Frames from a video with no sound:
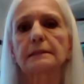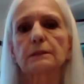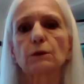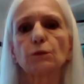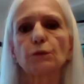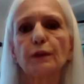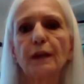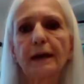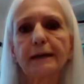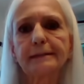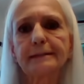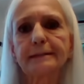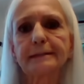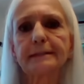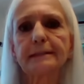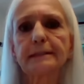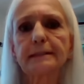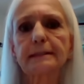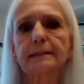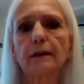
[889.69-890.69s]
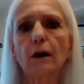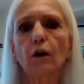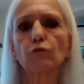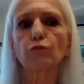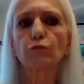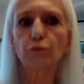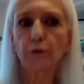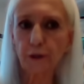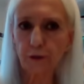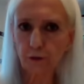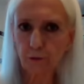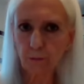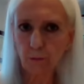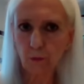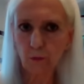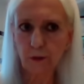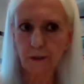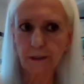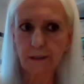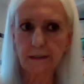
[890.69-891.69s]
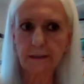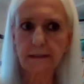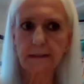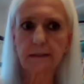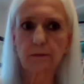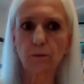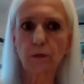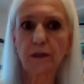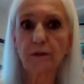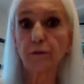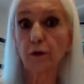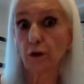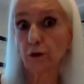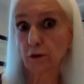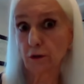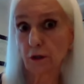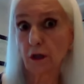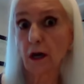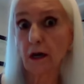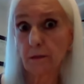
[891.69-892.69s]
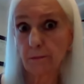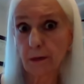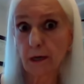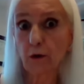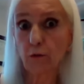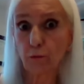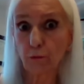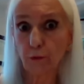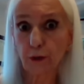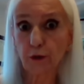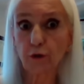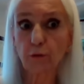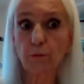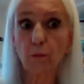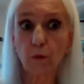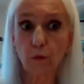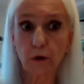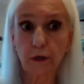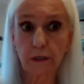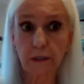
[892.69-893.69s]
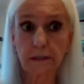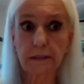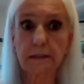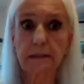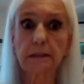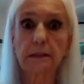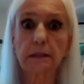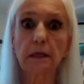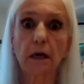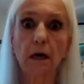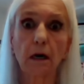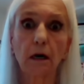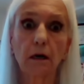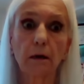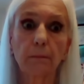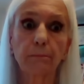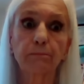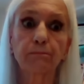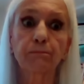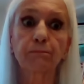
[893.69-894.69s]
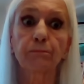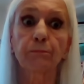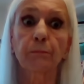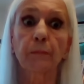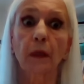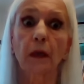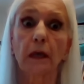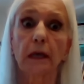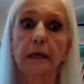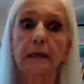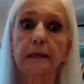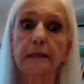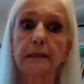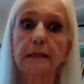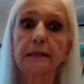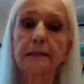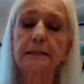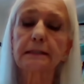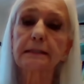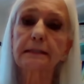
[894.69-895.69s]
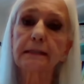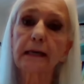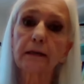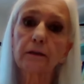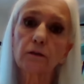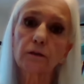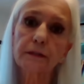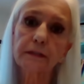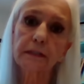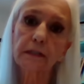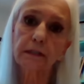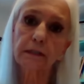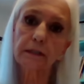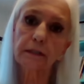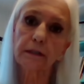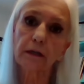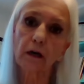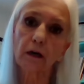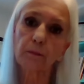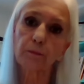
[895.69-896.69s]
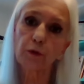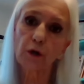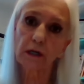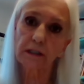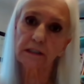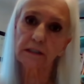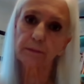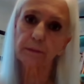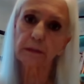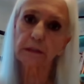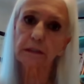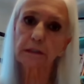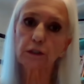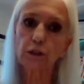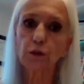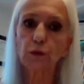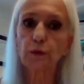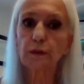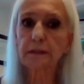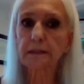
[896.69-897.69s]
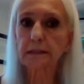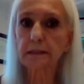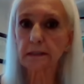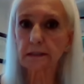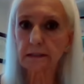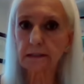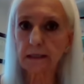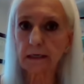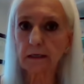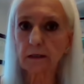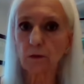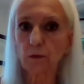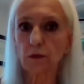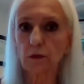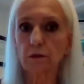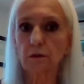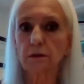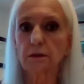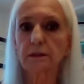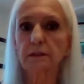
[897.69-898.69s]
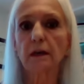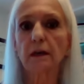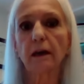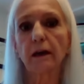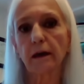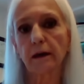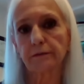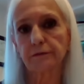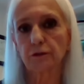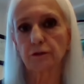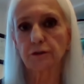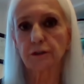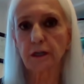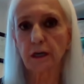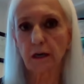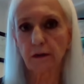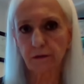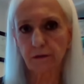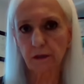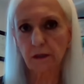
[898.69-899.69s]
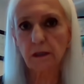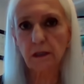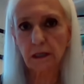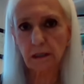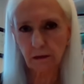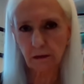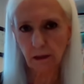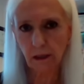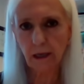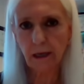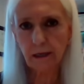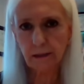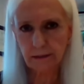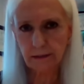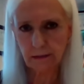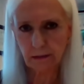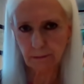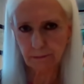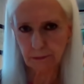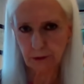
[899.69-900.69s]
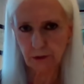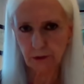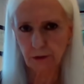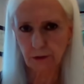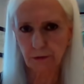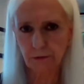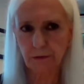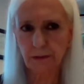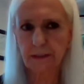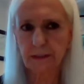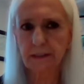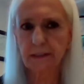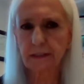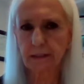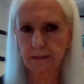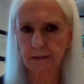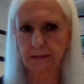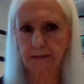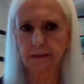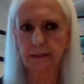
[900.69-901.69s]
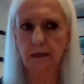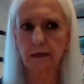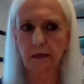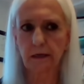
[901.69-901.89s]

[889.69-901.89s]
So next is rigor mortis. So we've heard a lot about rigor mortis. It settles in approximately 2 to 6 hours after death and can last up to 36